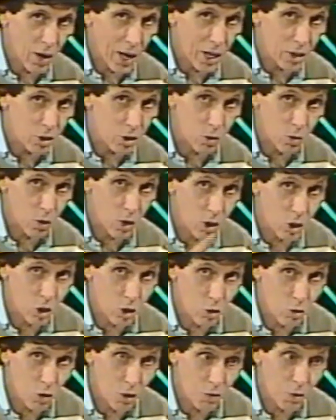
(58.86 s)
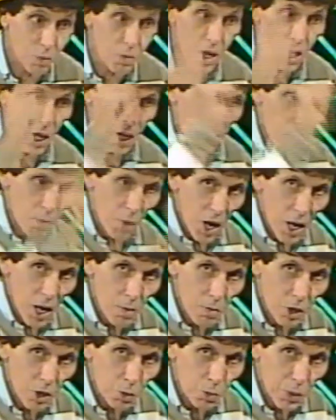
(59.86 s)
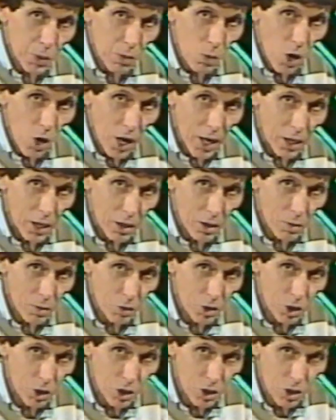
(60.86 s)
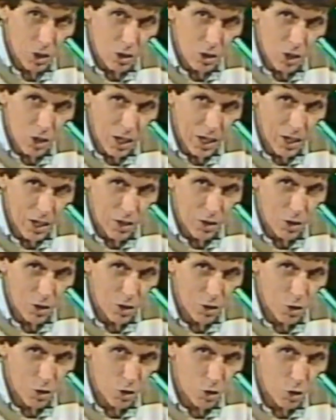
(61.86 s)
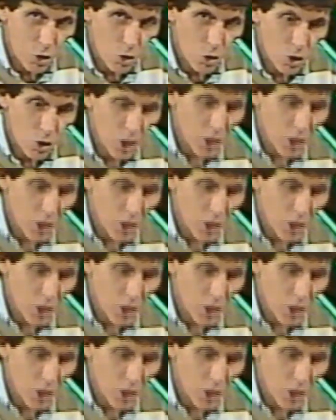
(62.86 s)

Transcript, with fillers: hats, there are only two of them, mine must be white. But she didn't say anything at all.